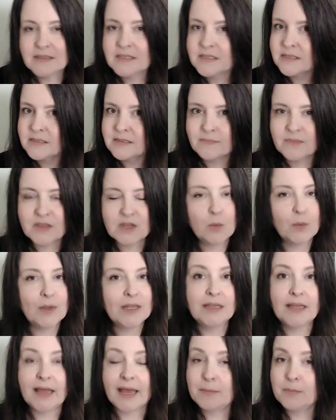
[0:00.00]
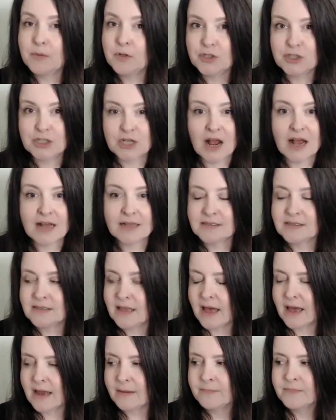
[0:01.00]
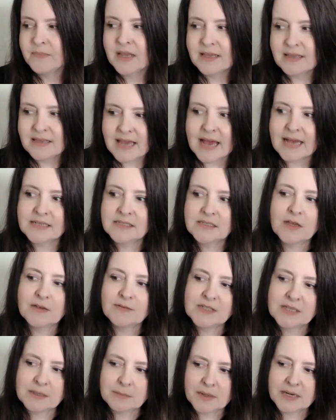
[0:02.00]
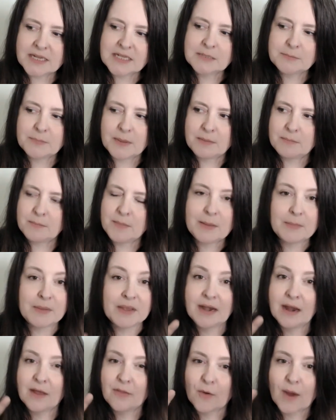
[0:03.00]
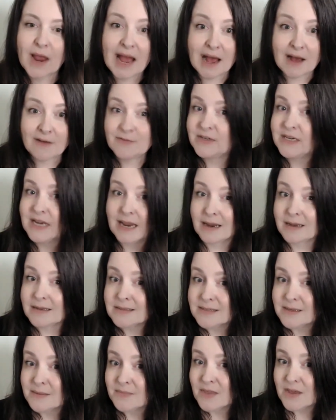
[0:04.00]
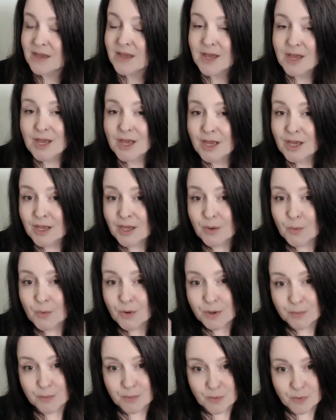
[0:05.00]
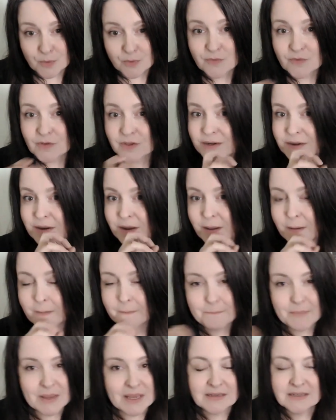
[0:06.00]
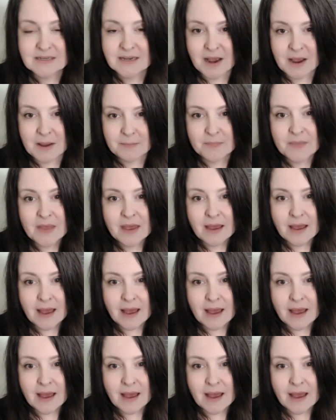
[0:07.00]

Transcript: This is something we label shots that, yes, if somebody spent maybe another half a day on something, it would improve it big time.